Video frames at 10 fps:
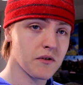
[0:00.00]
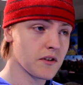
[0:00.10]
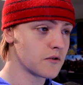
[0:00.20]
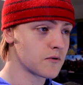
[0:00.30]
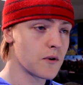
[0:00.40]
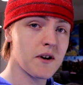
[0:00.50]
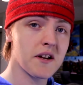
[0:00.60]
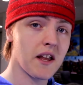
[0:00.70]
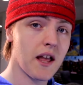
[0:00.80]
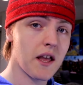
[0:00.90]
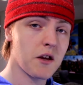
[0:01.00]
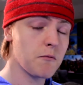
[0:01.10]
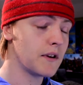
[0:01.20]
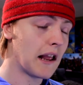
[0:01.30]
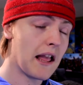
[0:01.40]
than drawing a
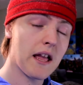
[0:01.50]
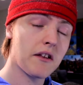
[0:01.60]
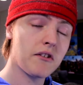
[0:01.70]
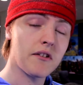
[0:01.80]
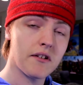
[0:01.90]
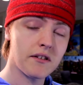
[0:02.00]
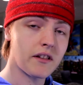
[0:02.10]
human hand,